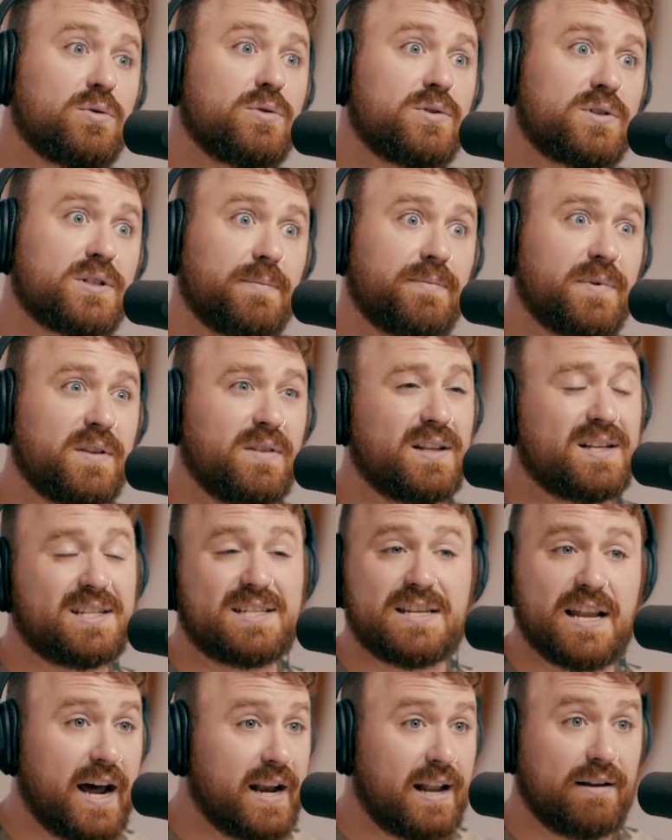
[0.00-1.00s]
or something that's
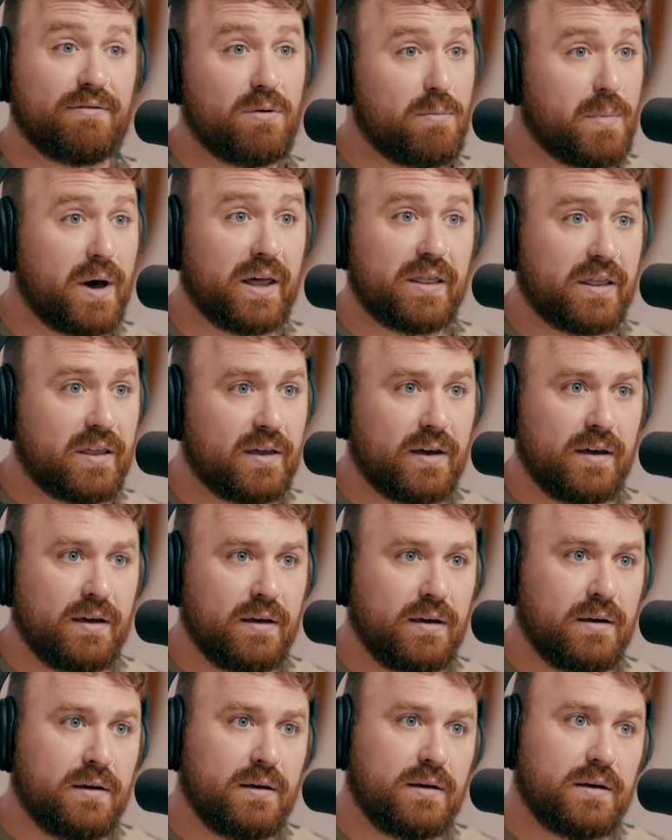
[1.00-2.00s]
not every month.
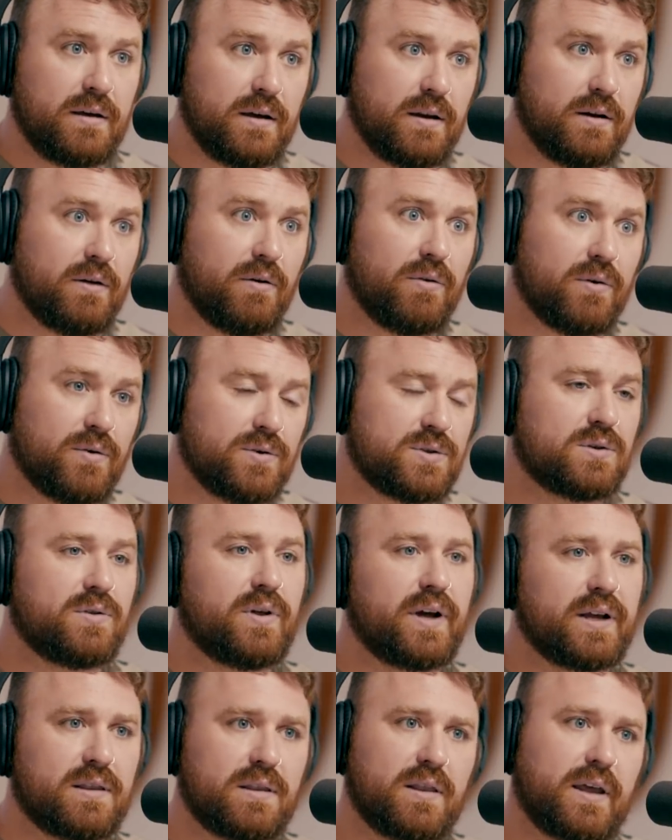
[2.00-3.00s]
Yeah. You know, those are
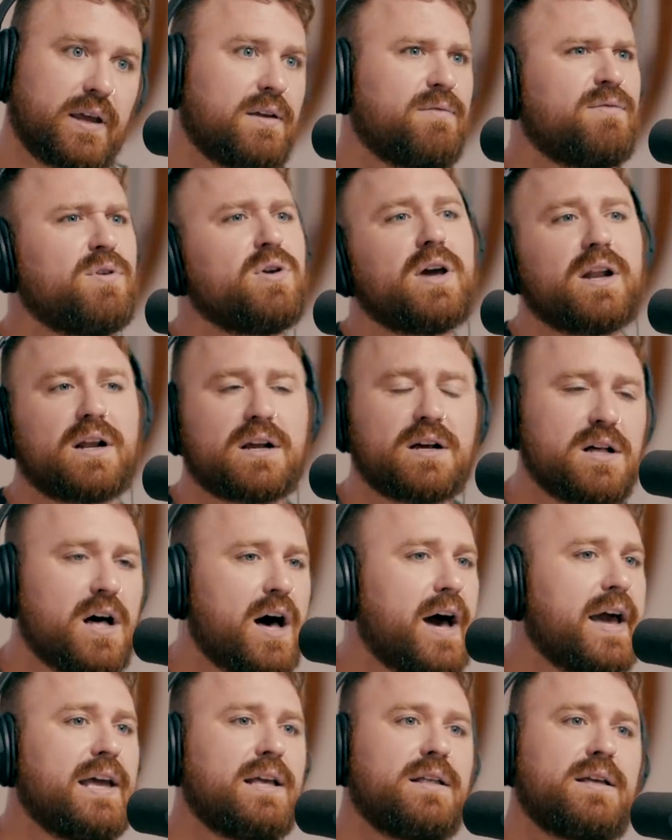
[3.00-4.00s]
like like if you get a
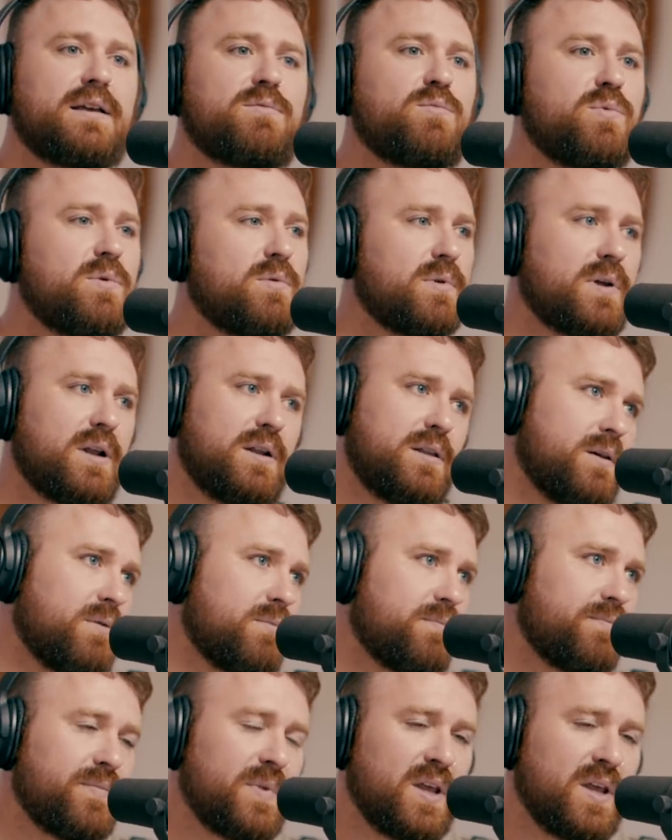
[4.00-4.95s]
client like we I don't know.